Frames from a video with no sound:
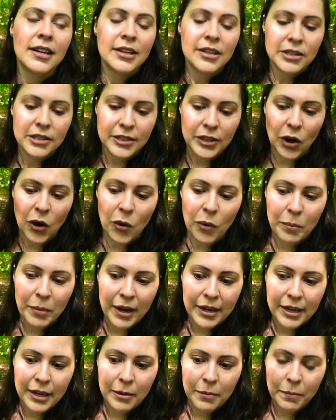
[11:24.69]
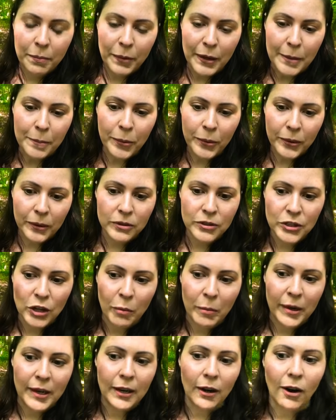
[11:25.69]
So many people and so
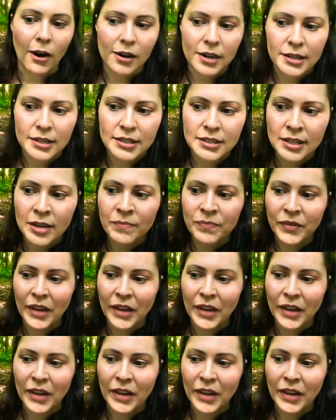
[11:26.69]
many artists,